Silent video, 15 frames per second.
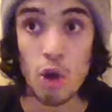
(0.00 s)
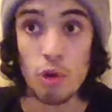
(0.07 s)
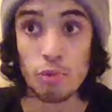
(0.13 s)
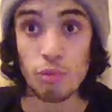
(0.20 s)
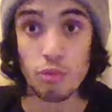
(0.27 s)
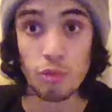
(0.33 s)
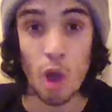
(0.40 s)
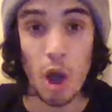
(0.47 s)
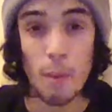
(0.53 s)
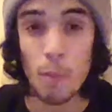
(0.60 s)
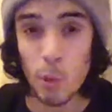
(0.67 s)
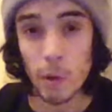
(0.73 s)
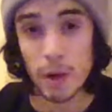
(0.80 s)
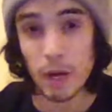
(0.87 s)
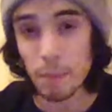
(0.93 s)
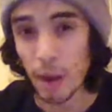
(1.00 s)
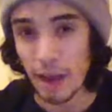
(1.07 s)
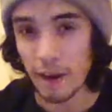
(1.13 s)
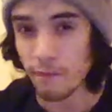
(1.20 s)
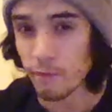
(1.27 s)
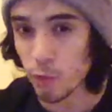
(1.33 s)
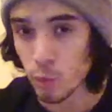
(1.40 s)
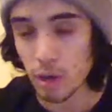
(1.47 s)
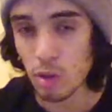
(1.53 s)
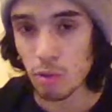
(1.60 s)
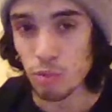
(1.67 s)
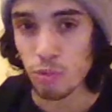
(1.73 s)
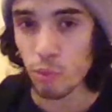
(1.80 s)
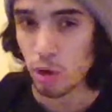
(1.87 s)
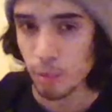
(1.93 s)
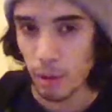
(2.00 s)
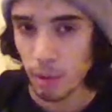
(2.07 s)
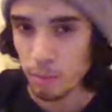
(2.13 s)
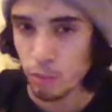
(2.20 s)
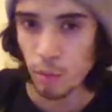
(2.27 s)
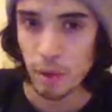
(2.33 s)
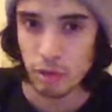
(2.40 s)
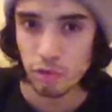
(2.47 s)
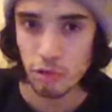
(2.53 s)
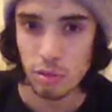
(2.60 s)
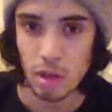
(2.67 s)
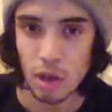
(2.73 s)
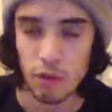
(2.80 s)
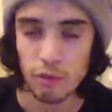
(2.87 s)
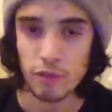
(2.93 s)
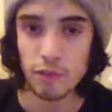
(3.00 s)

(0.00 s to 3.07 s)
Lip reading: So stop worrying about everyone else, worry more about yourself.